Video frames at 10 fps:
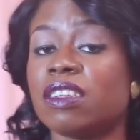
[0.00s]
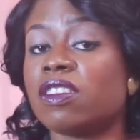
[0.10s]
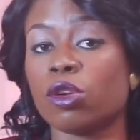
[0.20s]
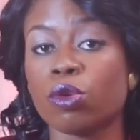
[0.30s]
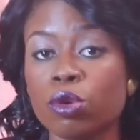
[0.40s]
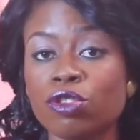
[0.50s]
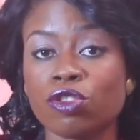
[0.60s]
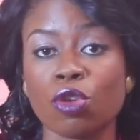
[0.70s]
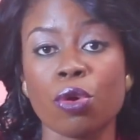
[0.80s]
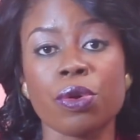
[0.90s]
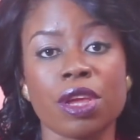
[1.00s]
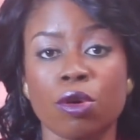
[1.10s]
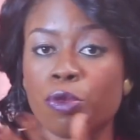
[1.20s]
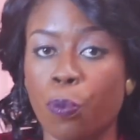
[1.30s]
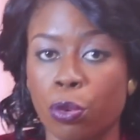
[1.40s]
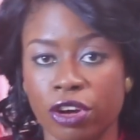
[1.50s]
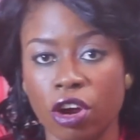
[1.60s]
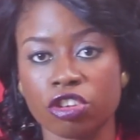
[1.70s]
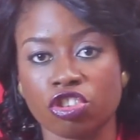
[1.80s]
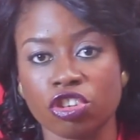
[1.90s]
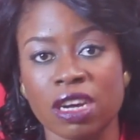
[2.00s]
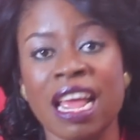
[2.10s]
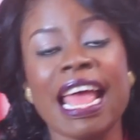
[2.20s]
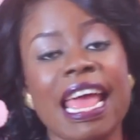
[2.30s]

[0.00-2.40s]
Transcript: It's a good story, good production,